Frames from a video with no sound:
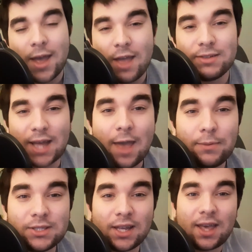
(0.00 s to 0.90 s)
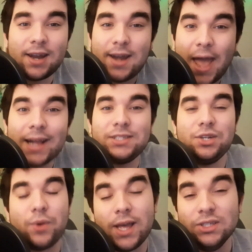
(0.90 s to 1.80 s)
he was able to connect
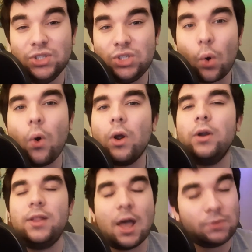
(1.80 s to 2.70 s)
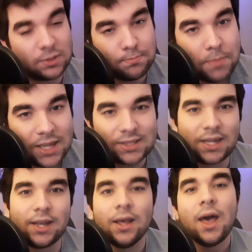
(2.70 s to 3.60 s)
to his Zord that was
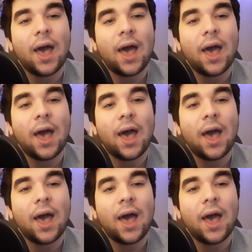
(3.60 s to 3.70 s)
missing.